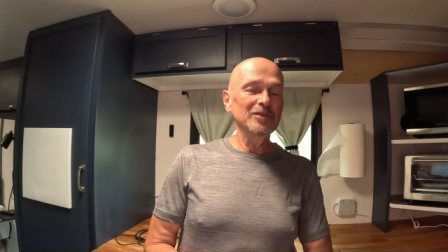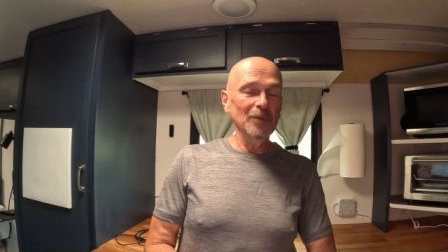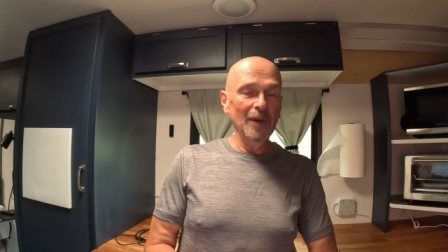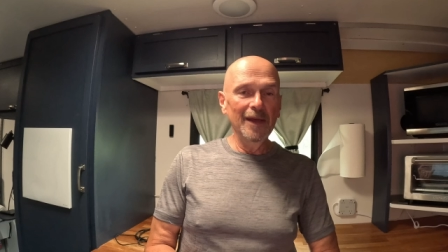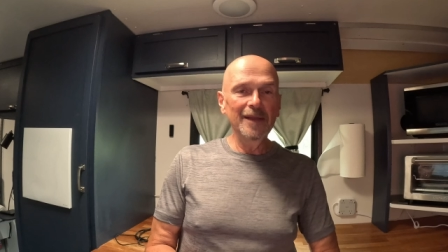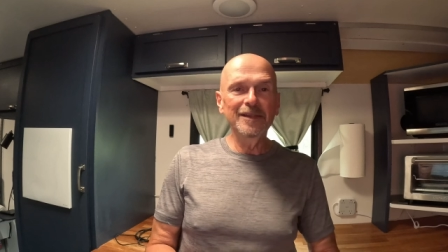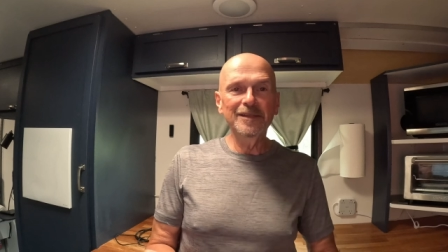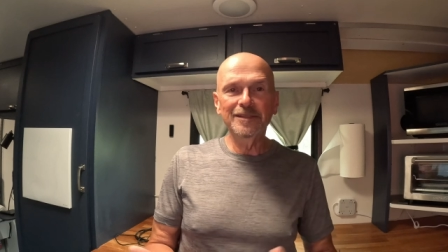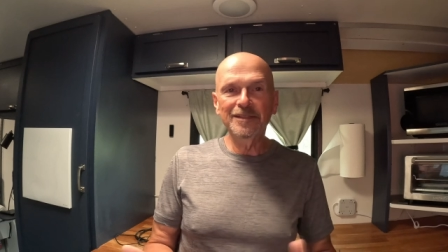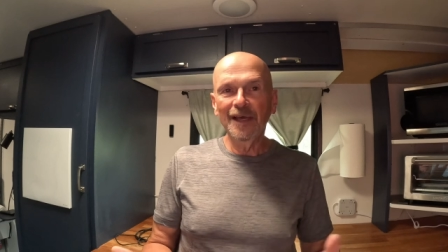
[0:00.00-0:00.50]
so
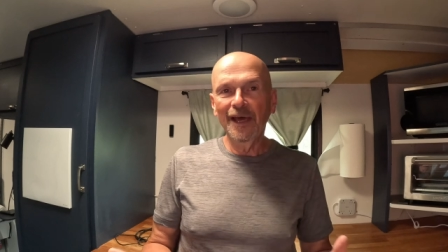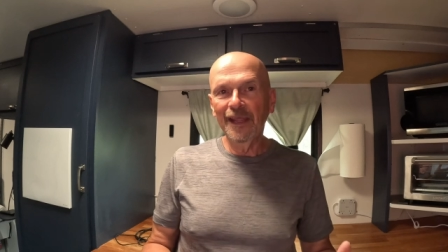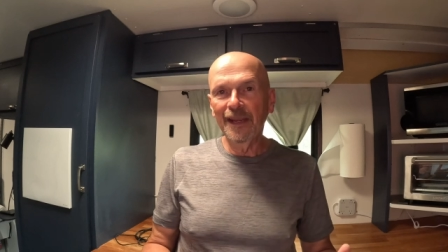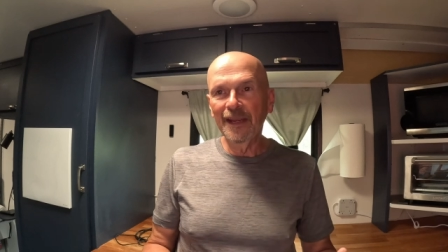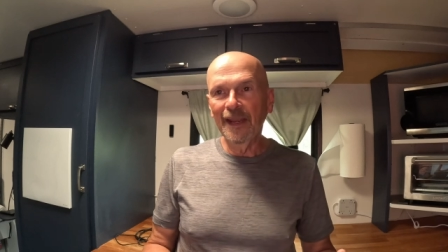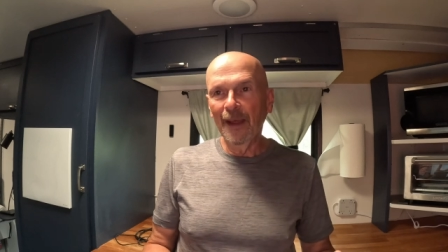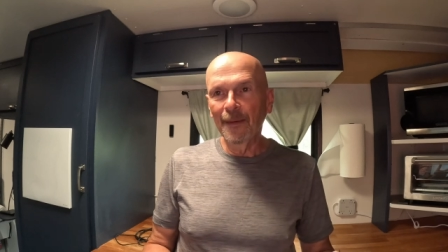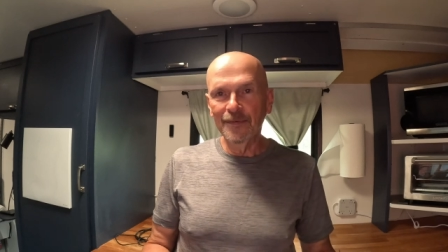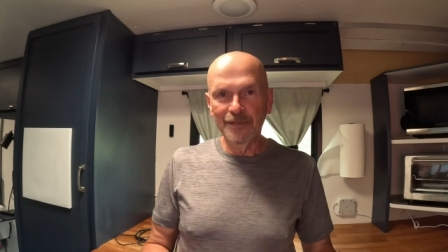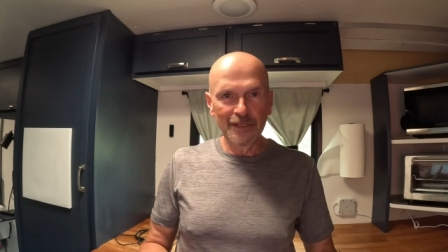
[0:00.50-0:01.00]
I
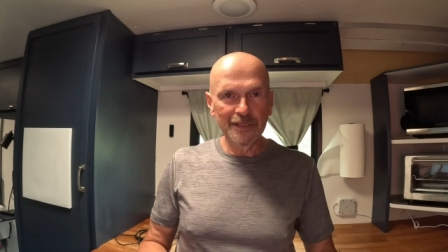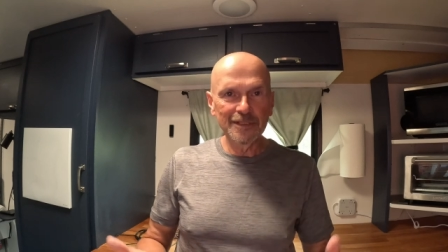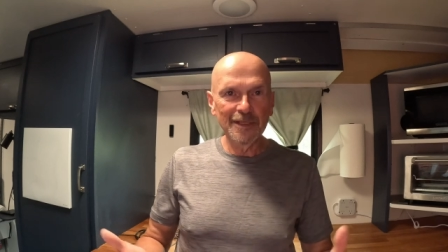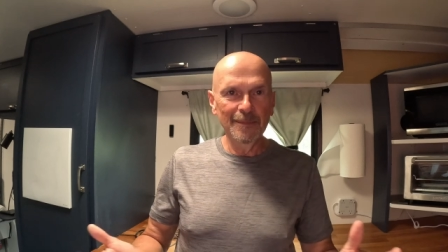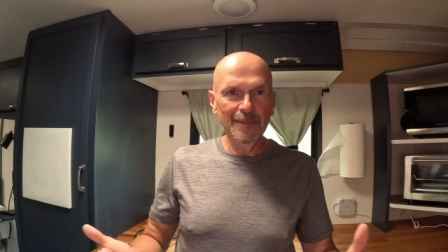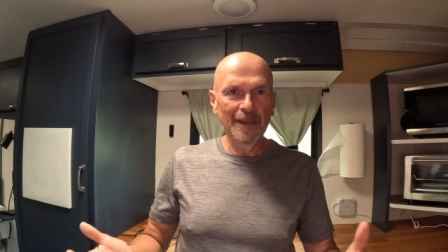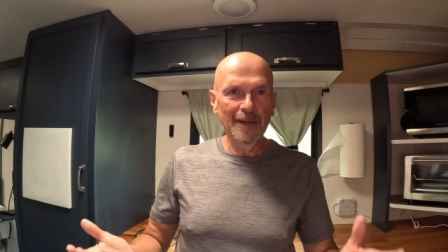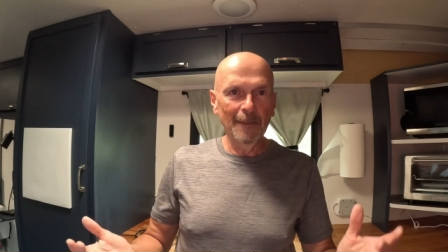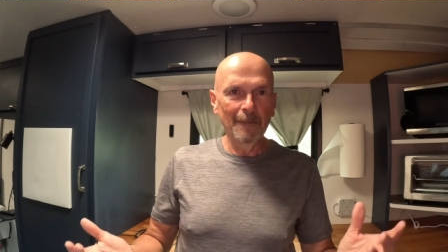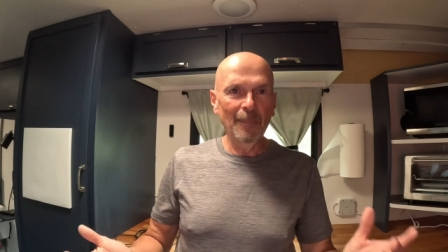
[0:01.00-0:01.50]
decided I would just
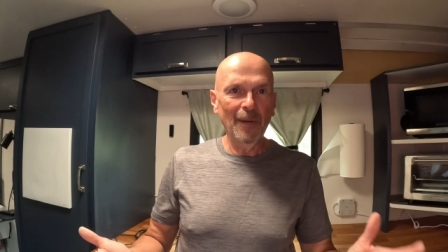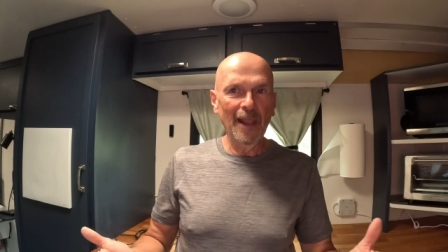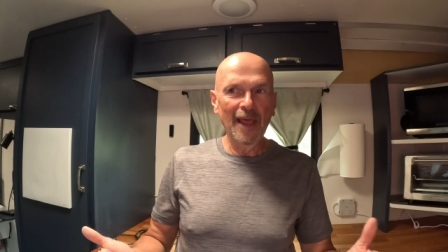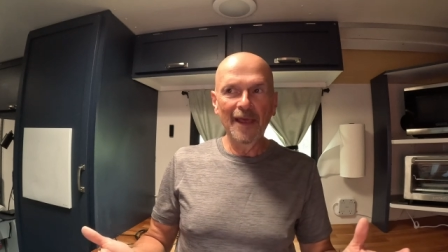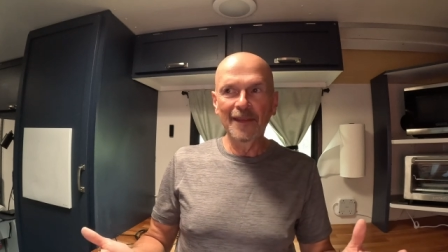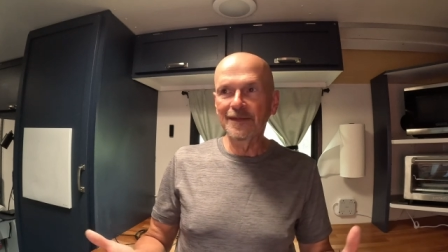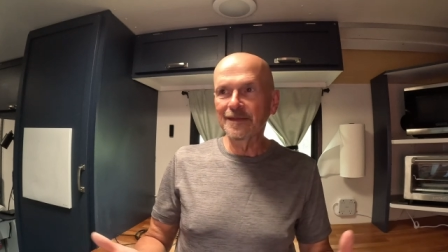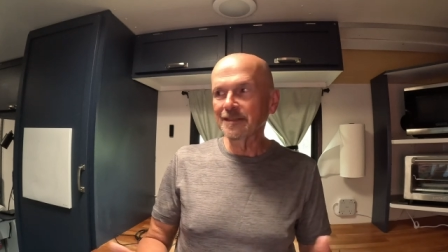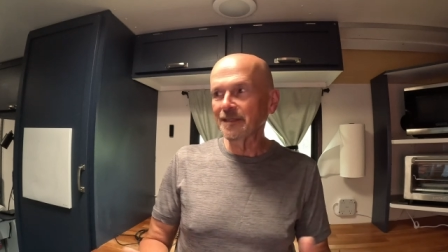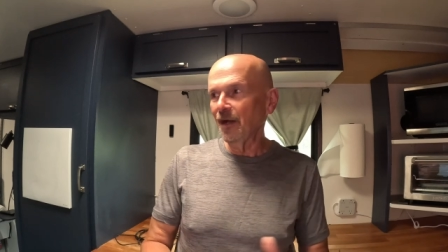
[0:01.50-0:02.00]
come in and
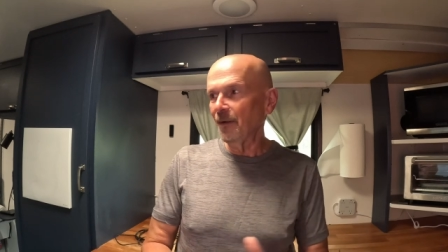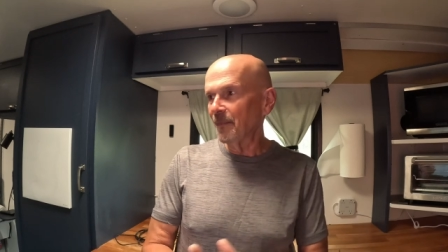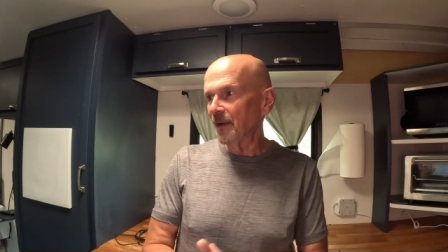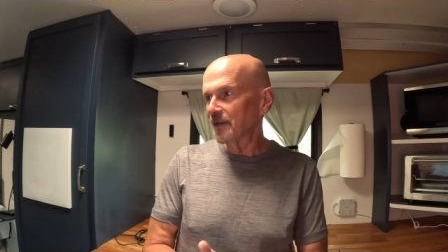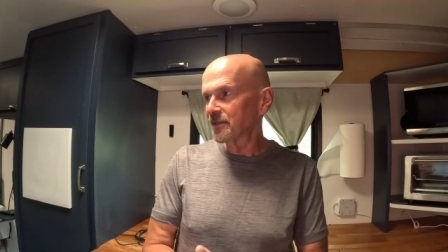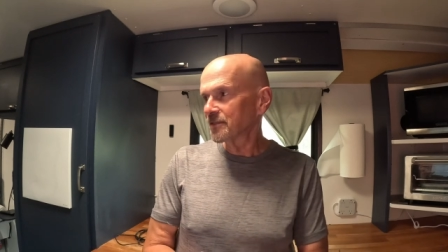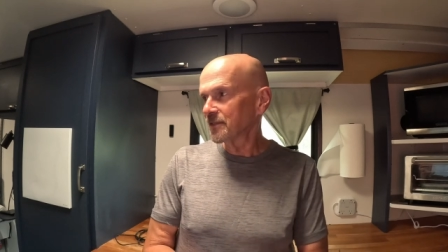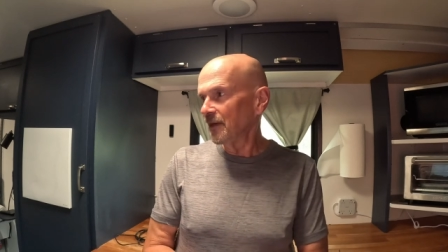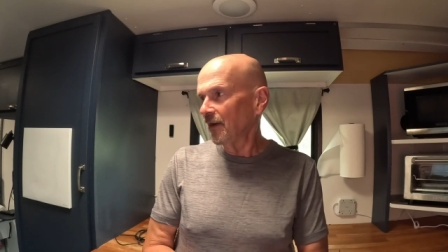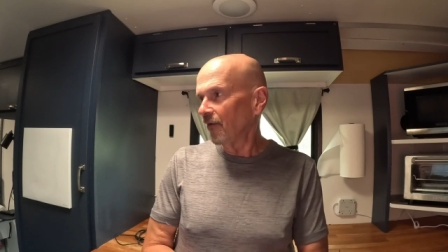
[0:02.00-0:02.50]
plan this out
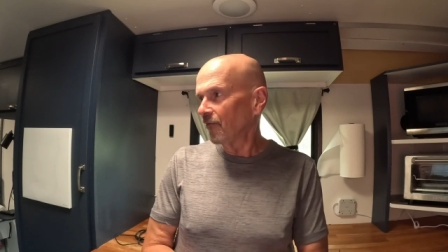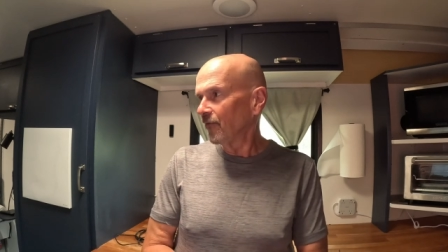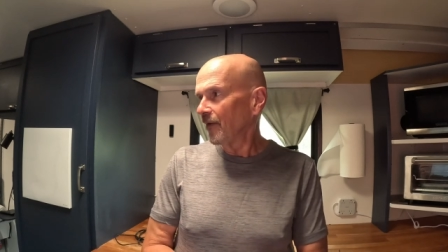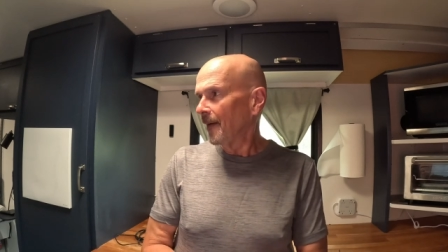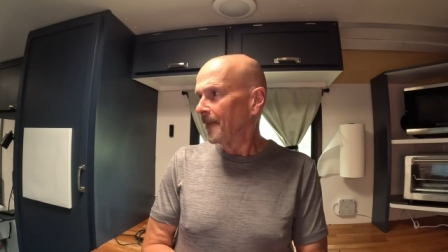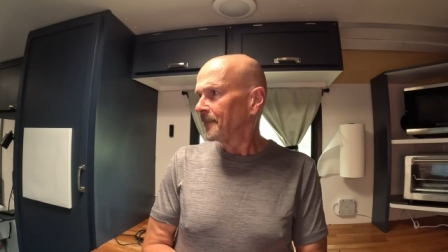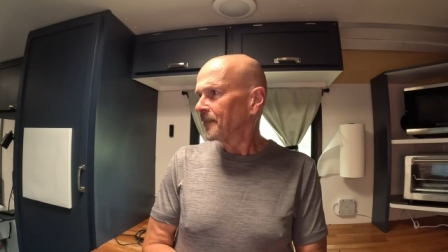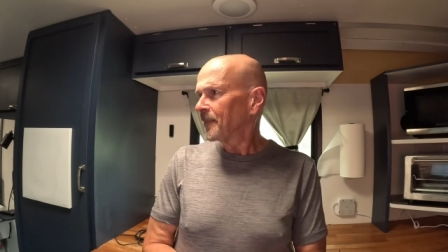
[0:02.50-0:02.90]
myself.